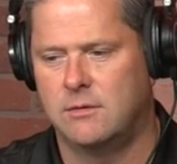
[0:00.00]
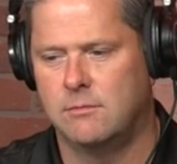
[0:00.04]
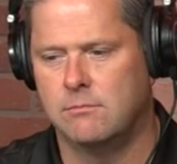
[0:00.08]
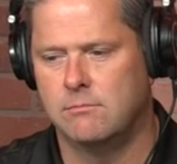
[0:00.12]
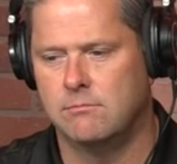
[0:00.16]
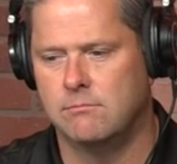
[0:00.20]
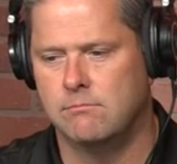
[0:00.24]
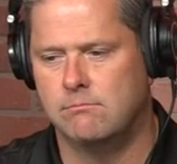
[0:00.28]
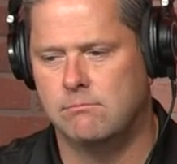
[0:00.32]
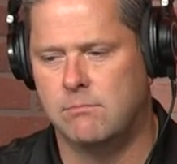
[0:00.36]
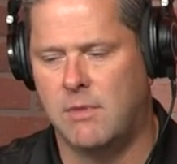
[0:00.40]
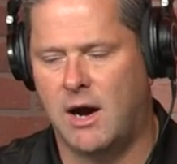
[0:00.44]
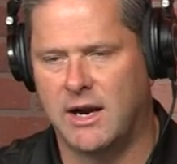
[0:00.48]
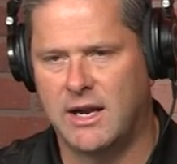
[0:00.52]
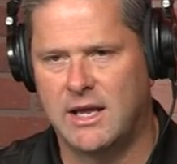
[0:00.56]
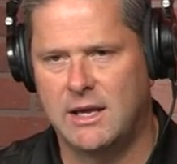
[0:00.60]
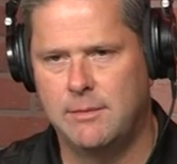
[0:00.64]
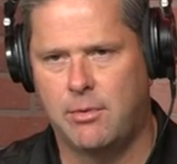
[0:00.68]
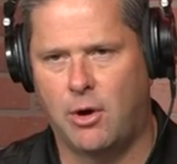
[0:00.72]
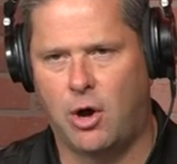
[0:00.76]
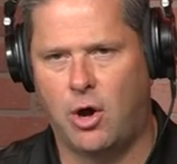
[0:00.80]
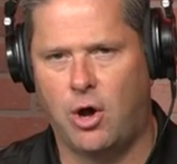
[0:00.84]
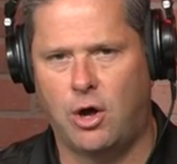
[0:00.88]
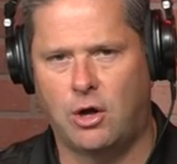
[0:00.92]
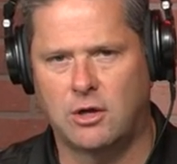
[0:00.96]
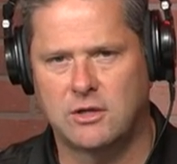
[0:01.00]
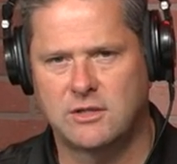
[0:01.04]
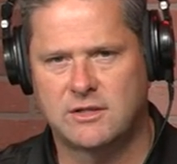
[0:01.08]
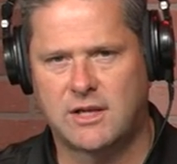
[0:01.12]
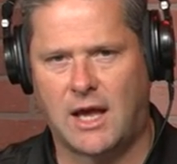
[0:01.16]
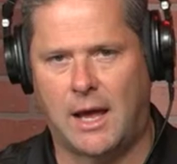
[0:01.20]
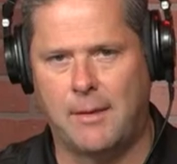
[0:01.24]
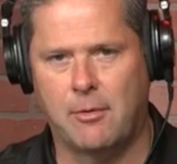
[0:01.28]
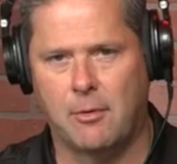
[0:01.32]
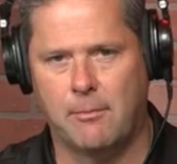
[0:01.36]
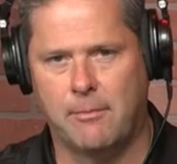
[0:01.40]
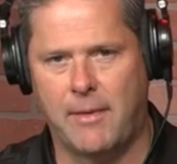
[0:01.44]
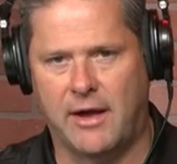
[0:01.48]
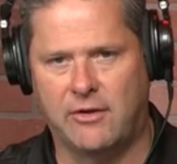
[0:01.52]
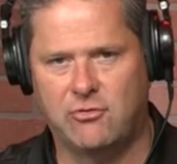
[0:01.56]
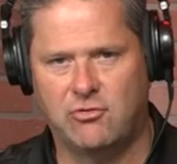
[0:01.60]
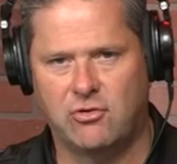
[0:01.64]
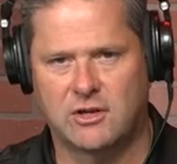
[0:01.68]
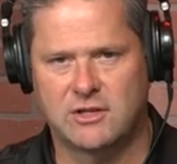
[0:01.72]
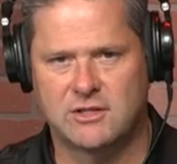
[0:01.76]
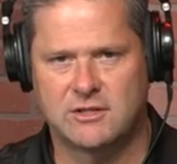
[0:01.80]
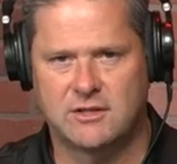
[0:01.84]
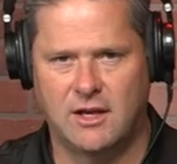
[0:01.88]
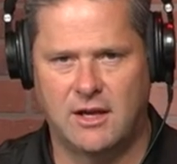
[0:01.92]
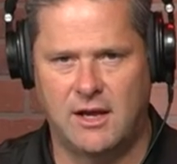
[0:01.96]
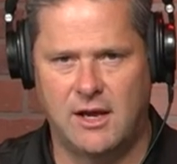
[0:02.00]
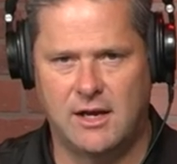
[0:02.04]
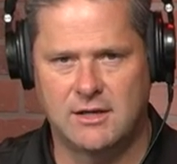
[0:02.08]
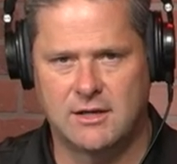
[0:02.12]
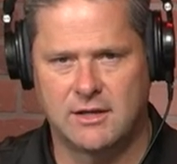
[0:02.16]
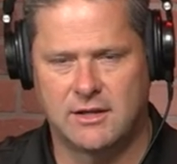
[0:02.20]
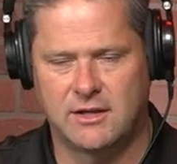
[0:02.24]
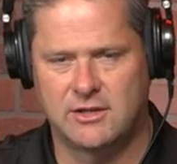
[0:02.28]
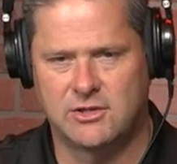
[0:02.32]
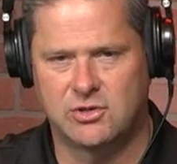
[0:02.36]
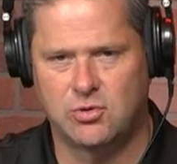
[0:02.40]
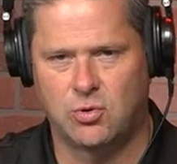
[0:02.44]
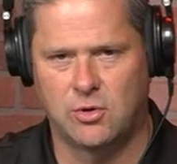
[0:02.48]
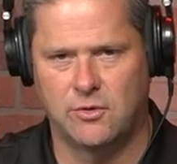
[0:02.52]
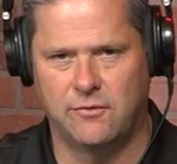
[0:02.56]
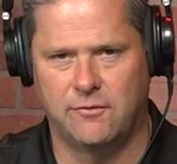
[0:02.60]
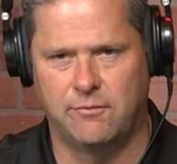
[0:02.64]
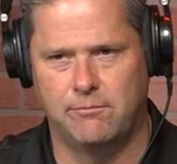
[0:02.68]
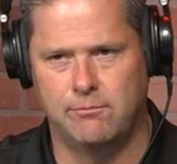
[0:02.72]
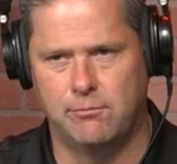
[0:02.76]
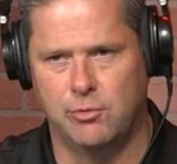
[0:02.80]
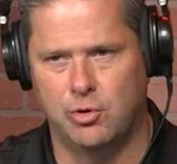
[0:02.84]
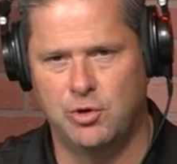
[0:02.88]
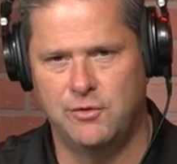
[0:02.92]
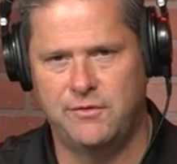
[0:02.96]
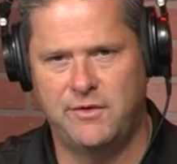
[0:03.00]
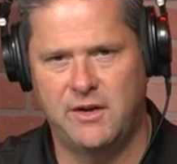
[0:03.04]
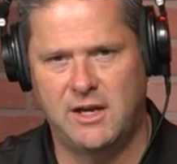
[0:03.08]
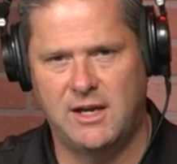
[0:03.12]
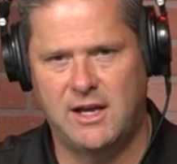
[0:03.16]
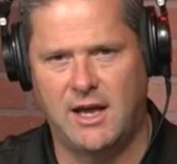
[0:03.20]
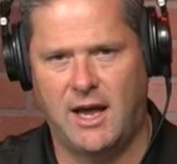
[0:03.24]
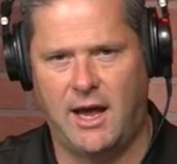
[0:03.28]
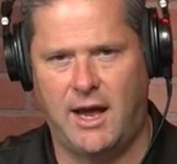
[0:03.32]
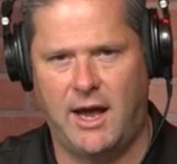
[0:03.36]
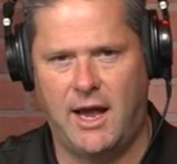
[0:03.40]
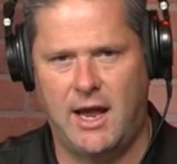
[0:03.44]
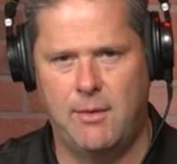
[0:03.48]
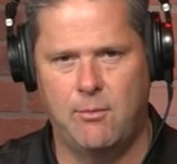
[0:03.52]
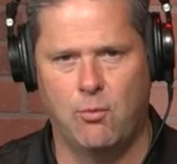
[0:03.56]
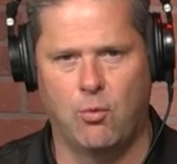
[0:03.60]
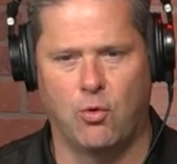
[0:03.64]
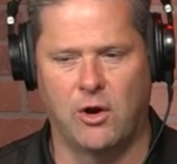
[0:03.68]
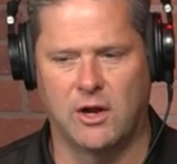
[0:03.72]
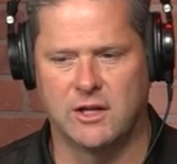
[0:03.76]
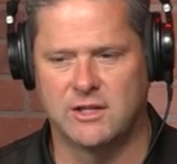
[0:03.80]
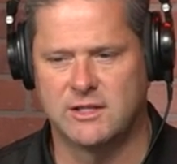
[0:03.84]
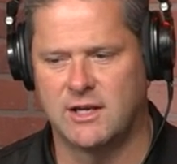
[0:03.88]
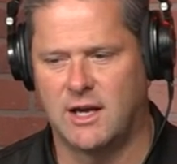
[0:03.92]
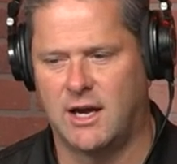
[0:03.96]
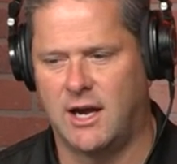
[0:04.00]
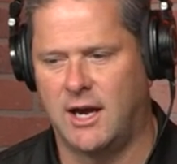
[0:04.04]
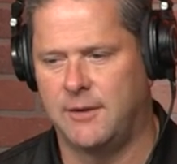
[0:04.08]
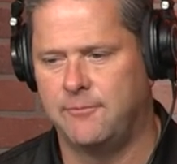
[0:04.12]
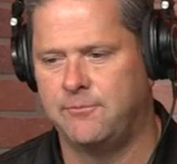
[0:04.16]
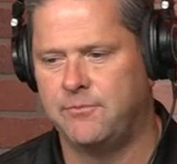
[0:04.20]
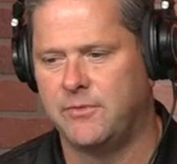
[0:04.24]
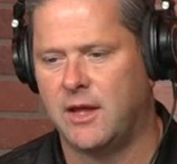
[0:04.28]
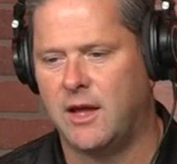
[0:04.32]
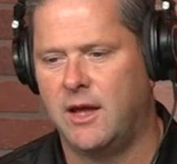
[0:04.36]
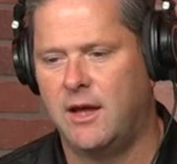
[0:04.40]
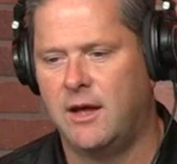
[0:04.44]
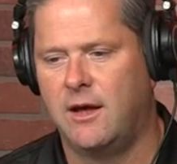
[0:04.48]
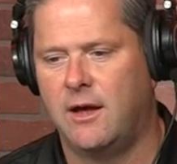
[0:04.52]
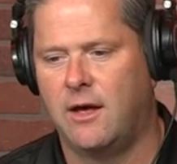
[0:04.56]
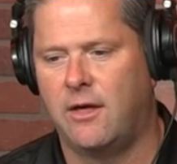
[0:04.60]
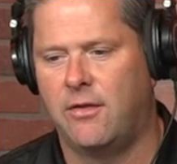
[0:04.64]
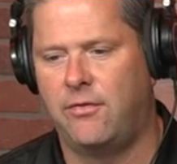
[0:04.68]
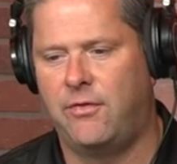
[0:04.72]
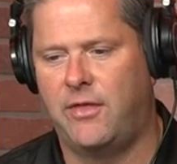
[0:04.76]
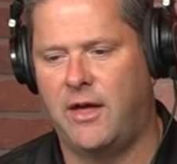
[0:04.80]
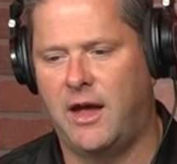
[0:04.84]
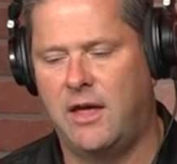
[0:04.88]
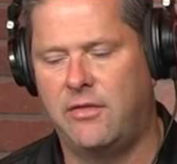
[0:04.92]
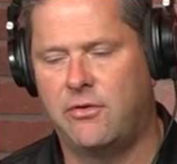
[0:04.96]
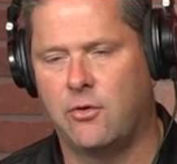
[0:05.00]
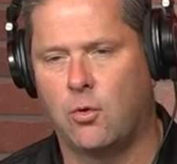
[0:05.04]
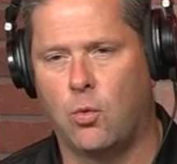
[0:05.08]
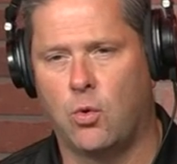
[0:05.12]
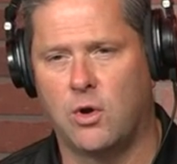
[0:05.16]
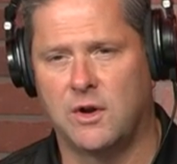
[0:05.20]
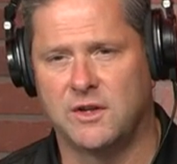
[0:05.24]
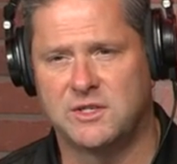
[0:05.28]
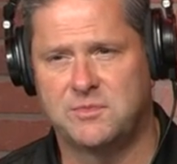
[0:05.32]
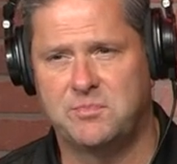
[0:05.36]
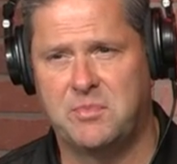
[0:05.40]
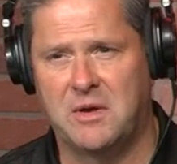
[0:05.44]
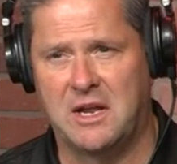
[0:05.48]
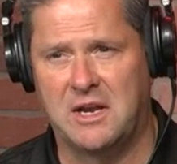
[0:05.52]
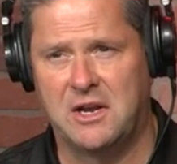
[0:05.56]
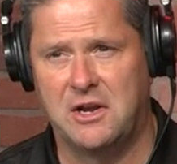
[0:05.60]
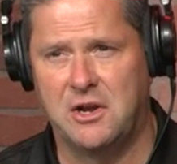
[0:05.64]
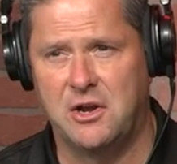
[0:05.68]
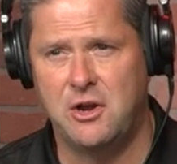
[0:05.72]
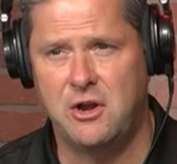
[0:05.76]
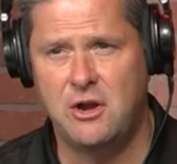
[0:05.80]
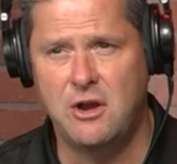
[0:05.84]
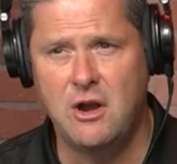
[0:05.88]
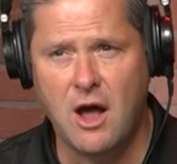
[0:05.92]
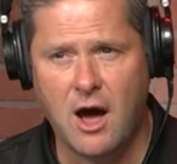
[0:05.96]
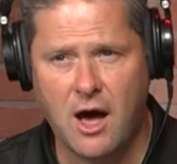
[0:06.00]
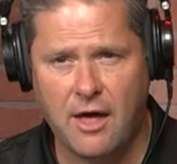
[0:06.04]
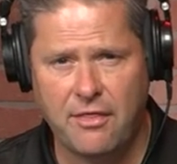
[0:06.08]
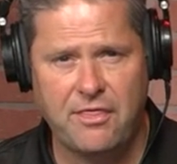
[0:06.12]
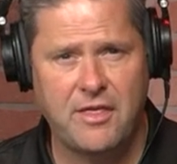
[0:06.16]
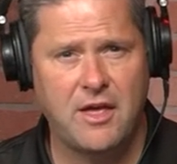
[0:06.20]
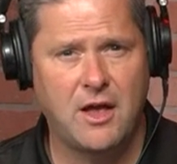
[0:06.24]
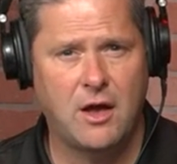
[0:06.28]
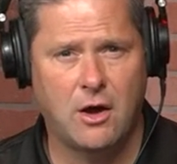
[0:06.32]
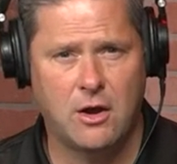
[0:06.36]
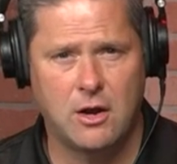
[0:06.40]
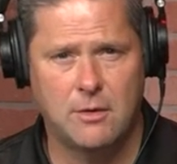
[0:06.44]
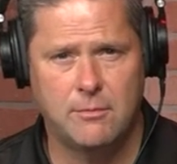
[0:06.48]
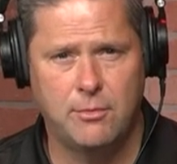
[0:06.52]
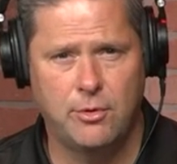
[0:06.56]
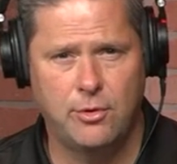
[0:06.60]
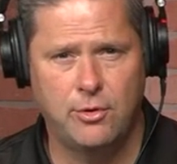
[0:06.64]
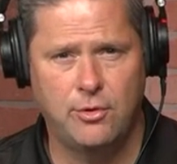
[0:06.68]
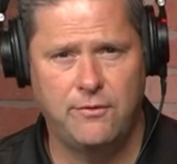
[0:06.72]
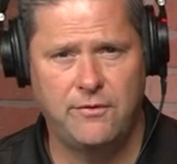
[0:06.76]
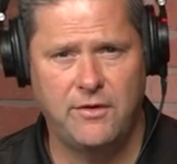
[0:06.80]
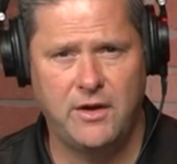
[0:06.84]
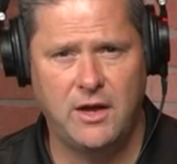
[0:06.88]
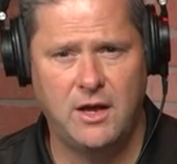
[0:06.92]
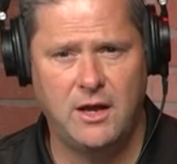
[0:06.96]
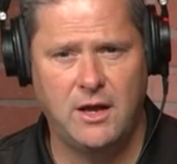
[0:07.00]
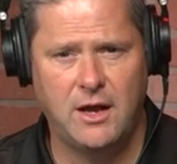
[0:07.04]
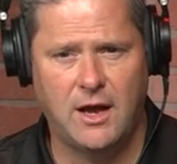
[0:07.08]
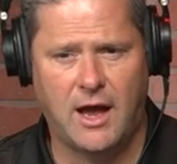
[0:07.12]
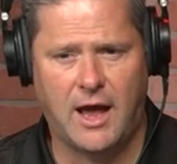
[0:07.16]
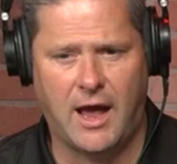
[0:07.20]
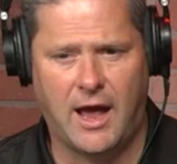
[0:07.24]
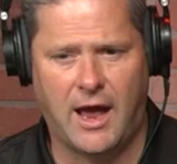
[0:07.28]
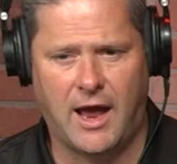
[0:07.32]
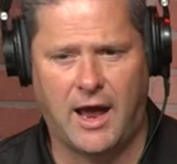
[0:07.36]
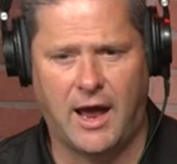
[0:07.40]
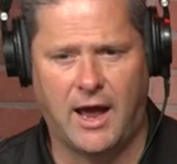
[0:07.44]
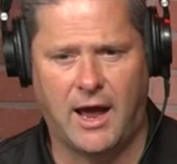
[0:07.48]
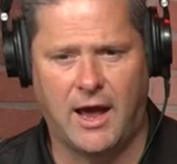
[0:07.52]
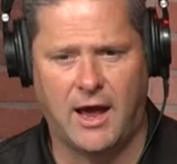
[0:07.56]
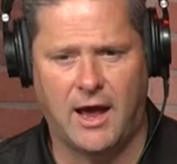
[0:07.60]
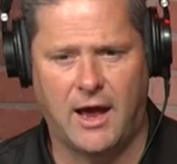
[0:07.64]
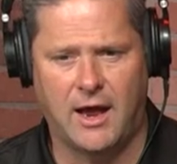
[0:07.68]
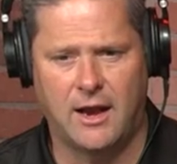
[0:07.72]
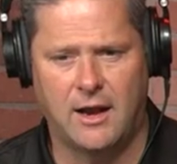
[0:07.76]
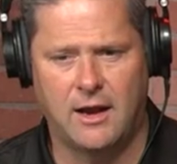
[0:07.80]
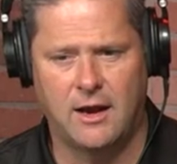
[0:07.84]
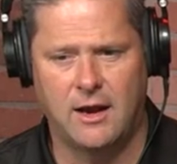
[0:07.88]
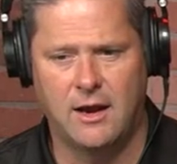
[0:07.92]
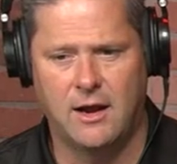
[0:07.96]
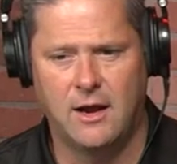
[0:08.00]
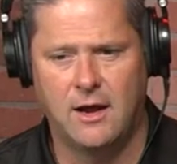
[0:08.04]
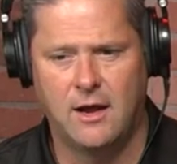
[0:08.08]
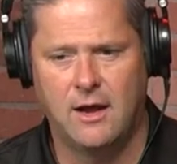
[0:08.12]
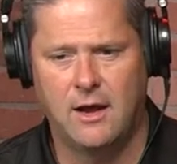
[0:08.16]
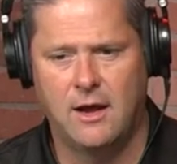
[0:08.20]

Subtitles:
Moneyball, sabermetrics thing to the sort of movie game where it's like they either want to spend nothing on a movie and